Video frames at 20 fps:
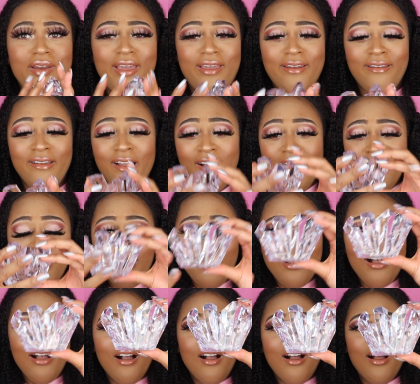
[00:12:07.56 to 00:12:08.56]
it.
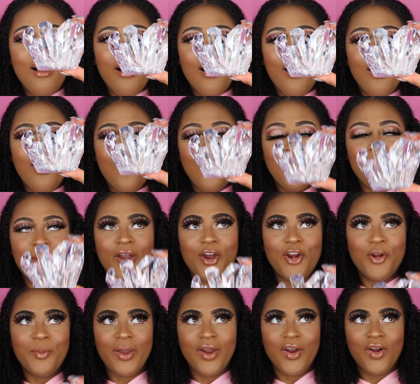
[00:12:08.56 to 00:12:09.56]
Oh my
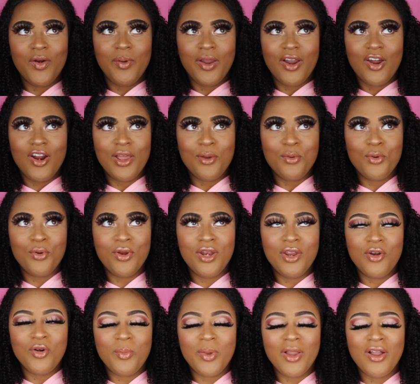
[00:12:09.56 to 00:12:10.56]
god, oh my god, oh my god, I ruined
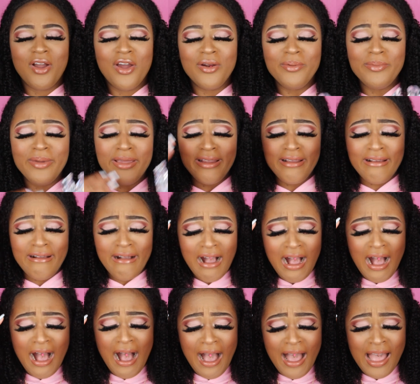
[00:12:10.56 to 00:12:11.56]
it. Oh my god, oh my
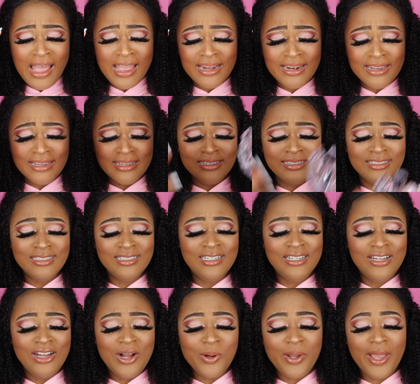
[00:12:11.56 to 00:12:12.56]

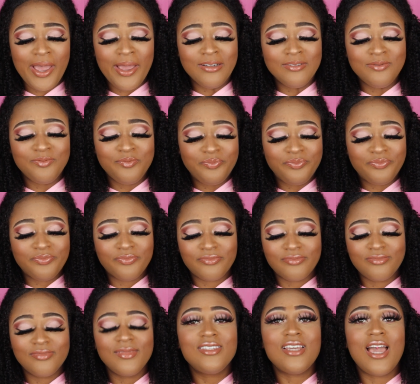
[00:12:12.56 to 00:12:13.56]
god. Okay,
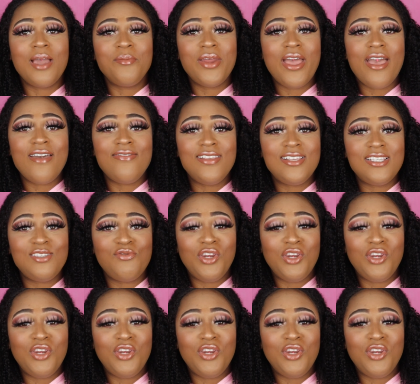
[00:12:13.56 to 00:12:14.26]
time to end this